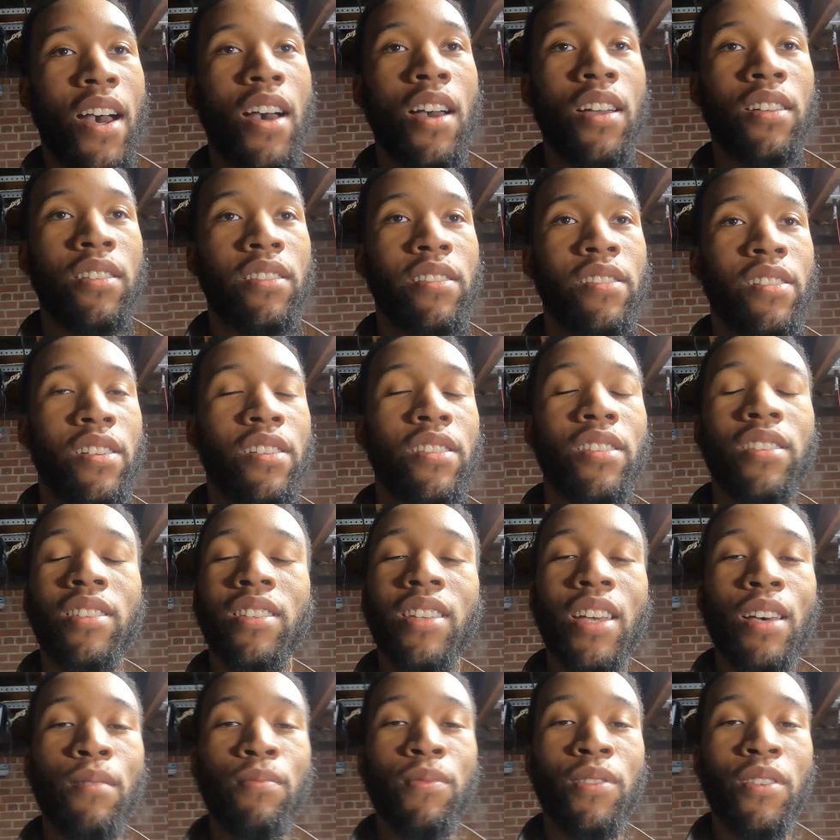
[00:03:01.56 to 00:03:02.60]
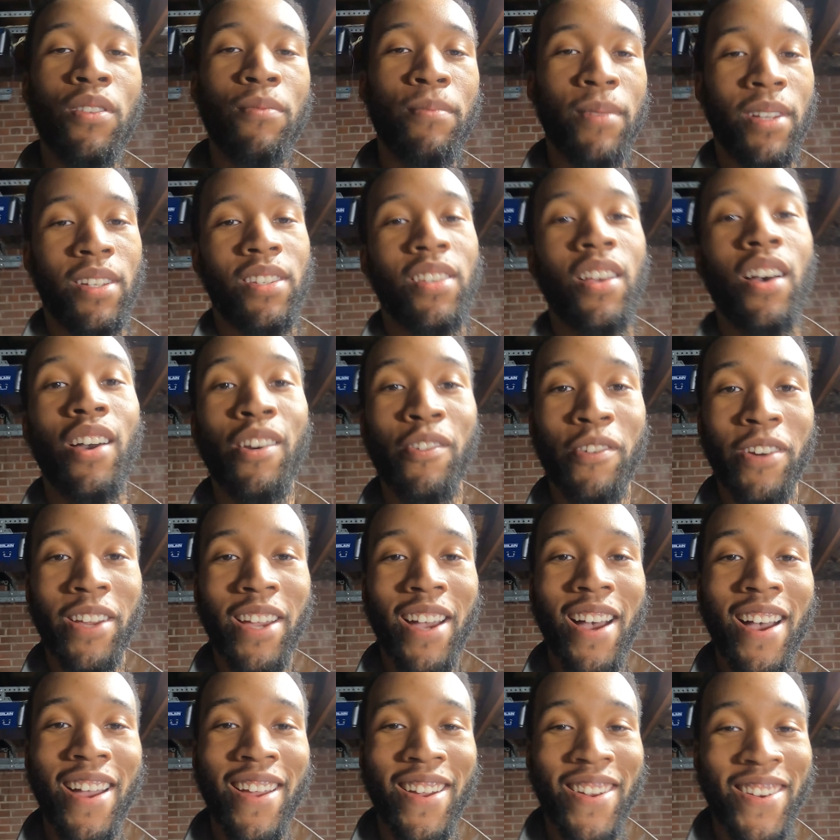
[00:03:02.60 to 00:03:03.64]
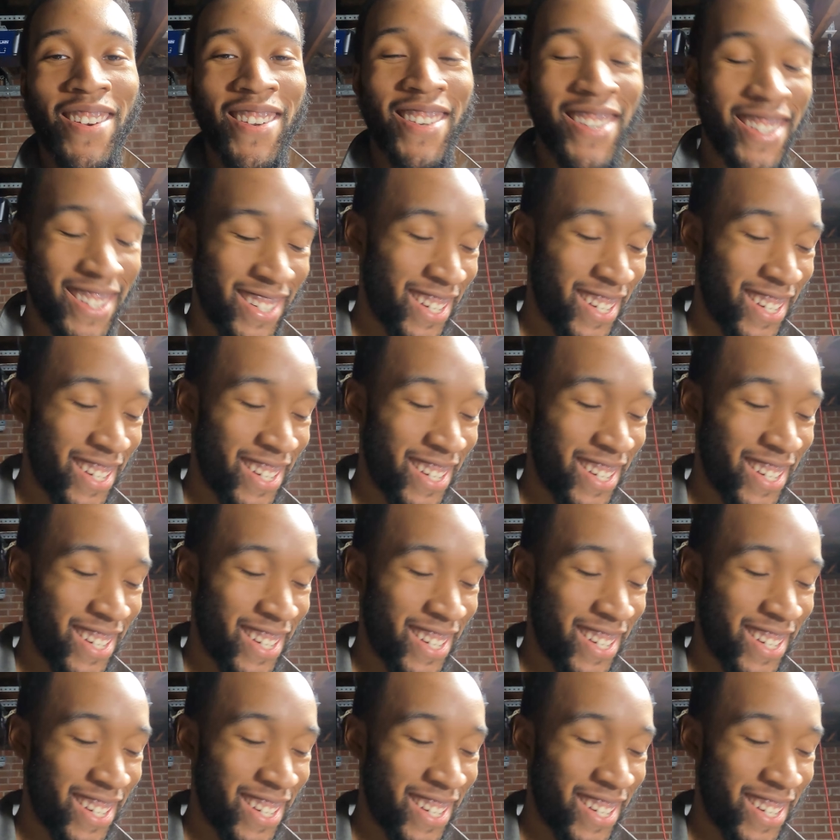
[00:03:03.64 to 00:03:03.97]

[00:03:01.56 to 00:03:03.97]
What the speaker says: I just stepped on my soldering iron,